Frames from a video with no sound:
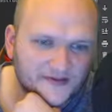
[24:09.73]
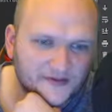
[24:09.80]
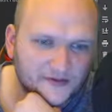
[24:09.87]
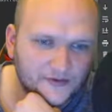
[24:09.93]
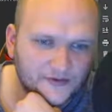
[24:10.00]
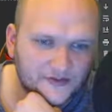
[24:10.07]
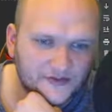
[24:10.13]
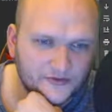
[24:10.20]

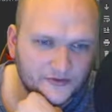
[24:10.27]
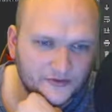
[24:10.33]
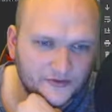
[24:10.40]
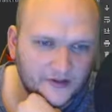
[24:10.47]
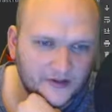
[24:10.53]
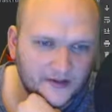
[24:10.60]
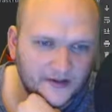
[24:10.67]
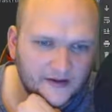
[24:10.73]
tool?
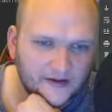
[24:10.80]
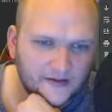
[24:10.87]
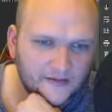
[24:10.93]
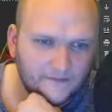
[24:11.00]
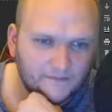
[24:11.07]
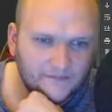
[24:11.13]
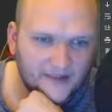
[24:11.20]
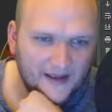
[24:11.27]

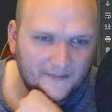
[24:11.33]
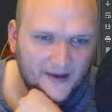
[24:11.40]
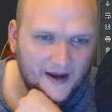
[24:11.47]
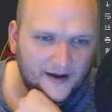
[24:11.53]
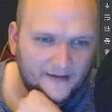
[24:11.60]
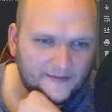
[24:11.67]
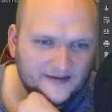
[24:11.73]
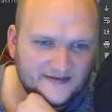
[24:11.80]
Emma
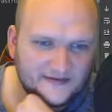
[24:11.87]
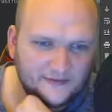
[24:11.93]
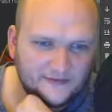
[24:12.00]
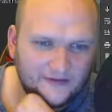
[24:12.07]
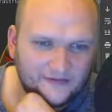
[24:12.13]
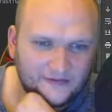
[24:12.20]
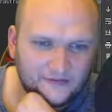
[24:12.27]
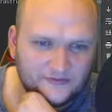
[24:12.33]
is a
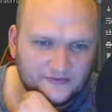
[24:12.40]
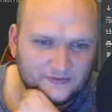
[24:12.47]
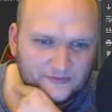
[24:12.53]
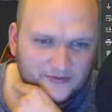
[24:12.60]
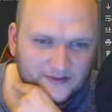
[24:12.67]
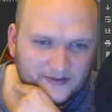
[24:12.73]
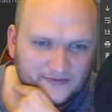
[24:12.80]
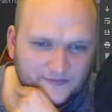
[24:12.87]
graphical
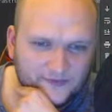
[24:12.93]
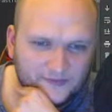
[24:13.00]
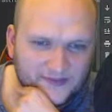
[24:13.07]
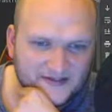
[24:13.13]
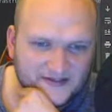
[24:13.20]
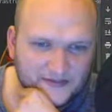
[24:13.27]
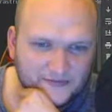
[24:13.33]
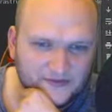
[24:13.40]
toolkit for
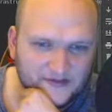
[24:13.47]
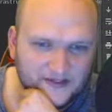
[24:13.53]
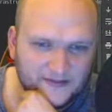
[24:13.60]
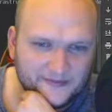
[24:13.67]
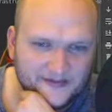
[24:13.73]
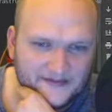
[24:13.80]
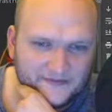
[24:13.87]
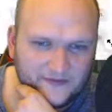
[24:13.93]
MySQL database
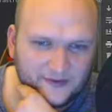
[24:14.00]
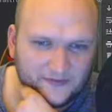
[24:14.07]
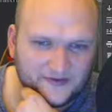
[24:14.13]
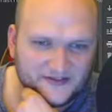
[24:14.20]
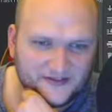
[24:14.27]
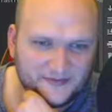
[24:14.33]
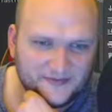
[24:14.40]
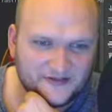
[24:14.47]
developers and
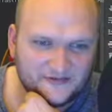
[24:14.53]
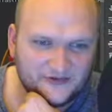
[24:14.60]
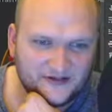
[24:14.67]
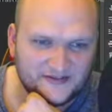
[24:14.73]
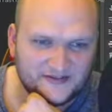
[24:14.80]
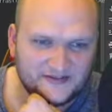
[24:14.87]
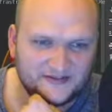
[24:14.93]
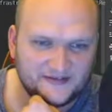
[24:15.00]
administrators.
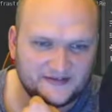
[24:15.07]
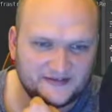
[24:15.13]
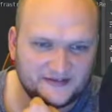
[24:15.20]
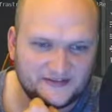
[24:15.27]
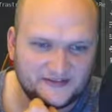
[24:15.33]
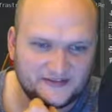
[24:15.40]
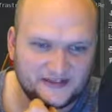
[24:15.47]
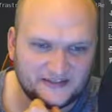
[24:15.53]
This is the
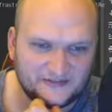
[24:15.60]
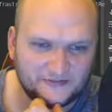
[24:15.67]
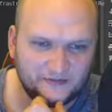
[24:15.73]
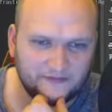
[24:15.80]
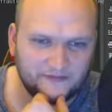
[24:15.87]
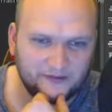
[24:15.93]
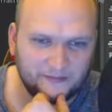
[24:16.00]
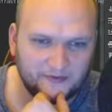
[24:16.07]
successor of
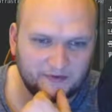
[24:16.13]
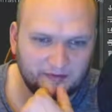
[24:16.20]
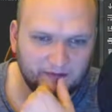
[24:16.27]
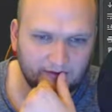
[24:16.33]
Yummy.